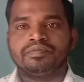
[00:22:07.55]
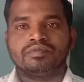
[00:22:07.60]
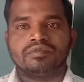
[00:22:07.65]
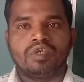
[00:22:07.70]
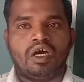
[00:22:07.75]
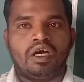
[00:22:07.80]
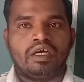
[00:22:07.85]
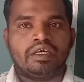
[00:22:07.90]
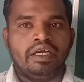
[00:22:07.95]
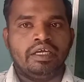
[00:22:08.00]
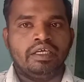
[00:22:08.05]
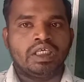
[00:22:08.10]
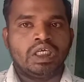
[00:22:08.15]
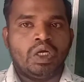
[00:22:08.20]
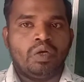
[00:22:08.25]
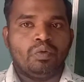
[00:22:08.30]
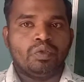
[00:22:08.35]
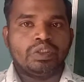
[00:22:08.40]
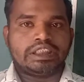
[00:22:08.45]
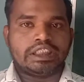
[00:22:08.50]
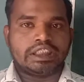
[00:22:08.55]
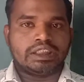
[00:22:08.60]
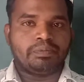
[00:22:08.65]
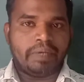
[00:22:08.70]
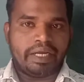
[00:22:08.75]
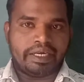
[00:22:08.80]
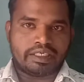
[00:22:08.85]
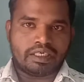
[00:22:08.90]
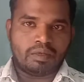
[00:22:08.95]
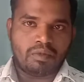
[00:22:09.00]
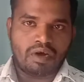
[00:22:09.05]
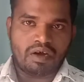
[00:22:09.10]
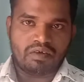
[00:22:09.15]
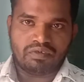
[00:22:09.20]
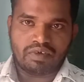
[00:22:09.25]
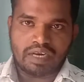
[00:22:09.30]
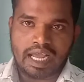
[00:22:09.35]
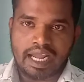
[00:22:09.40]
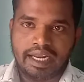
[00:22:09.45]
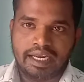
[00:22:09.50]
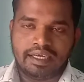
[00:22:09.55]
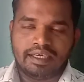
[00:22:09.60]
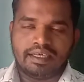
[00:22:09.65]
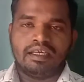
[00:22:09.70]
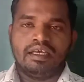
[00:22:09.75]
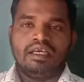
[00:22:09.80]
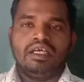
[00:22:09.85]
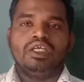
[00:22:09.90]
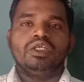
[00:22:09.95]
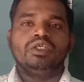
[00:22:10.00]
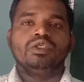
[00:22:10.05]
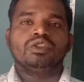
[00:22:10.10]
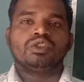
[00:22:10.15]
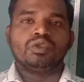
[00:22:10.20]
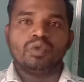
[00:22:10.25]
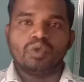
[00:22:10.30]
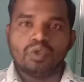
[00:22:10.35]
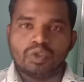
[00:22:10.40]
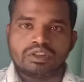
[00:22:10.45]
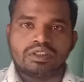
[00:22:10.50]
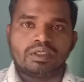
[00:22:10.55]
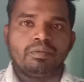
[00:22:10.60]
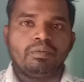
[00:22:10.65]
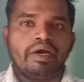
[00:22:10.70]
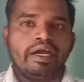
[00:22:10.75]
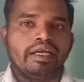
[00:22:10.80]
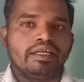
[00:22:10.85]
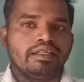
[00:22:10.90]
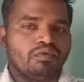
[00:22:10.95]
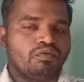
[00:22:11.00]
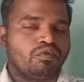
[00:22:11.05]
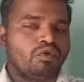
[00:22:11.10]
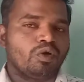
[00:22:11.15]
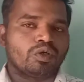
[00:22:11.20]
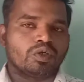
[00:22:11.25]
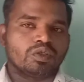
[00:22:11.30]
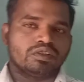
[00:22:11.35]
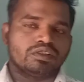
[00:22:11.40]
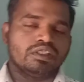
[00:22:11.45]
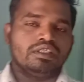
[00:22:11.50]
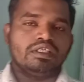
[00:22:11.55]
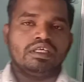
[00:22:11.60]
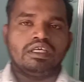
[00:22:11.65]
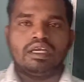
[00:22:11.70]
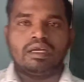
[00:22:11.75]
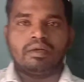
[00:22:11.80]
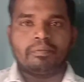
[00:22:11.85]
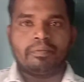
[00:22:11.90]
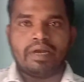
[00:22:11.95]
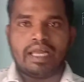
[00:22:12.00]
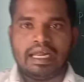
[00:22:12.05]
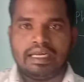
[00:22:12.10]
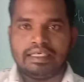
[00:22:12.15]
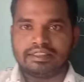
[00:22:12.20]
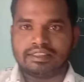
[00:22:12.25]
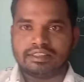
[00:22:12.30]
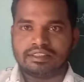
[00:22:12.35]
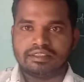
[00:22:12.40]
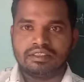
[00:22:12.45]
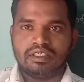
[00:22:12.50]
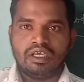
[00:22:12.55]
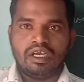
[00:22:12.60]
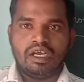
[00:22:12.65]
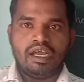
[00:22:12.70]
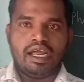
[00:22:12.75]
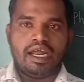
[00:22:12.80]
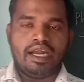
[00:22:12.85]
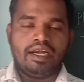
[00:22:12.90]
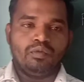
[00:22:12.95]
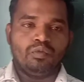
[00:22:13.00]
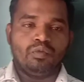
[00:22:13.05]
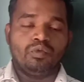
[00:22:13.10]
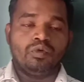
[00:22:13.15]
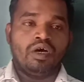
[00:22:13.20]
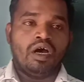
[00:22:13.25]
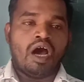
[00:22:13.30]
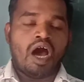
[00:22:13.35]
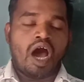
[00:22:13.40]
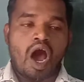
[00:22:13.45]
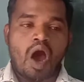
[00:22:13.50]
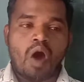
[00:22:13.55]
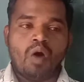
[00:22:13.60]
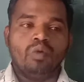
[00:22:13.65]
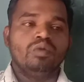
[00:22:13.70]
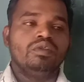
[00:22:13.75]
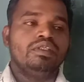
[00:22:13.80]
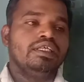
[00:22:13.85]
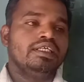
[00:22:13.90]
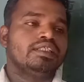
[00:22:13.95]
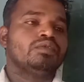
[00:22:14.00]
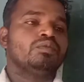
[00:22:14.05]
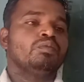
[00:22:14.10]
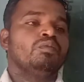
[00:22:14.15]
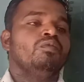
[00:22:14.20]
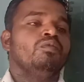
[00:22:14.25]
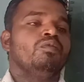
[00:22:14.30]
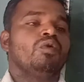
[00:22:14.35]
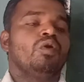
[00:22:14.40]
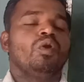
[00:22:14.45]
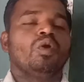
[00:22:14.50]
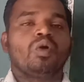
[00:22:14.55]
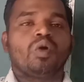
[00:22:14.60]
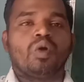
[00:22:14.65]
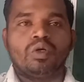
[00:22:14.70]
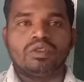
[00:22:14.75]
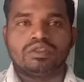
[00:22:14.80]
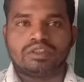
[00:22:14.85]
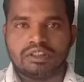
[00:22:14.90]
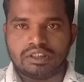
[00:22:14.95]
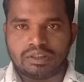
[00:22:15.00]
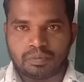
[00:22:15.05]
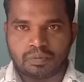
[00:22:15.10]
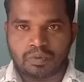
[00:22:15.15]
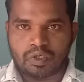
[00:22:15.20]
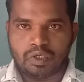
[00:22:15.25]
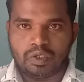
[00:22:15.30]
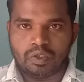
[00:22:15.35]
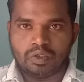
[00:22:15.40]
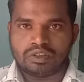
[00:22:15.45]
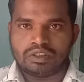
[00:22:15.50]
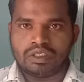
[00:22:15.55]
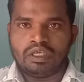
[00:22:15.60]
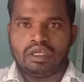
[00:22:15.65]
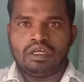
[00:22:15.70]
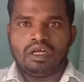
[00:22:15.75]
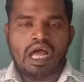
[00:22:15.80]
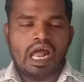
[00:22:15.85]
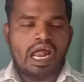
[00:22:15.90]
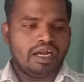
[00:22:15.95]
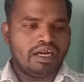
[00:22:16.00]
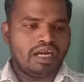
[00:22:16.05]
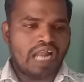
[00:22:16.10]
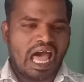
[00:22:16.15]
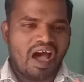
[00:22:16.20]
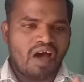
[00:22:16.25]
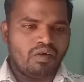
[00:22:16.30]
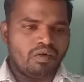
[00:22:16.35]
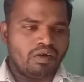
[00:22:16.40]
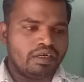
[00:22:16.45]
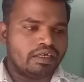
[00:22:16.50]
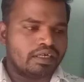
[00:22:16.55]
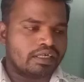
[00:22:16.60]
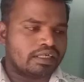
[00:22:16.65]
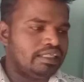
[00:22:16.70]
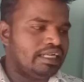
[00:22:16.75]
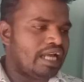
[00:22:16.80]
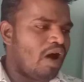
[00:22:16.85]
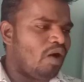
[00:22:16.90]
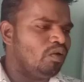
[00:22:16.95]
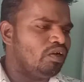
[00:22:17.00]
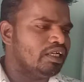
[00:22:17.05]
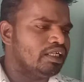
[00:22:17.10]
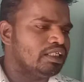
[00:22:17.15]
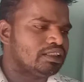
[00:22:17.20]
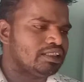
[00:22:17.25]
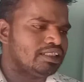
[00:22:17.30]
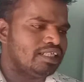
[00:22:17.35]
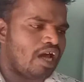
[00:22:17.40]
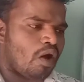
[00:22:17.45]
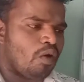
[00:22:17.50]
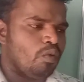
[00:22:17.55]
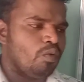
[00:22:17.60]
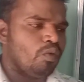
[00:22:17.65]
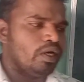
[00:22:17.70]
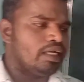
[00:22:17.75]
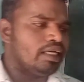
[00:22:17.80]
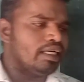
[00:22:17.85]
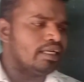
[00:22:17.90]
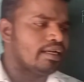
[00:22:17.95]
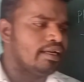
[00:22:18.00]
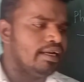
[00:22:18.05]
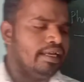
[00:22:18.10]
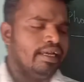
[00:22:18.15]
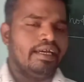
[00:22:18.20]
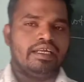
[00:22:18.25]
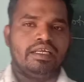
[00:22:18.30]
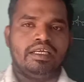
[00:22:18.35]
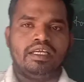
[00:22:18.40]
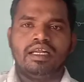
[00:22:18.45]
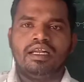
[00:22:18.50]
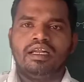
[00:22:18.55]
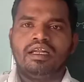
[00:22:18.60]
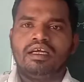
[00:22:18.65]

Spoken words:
Okay, which spectrum of light is used by the photosynthetic plants, and how this glucose is produced. And our doubt is now very clear.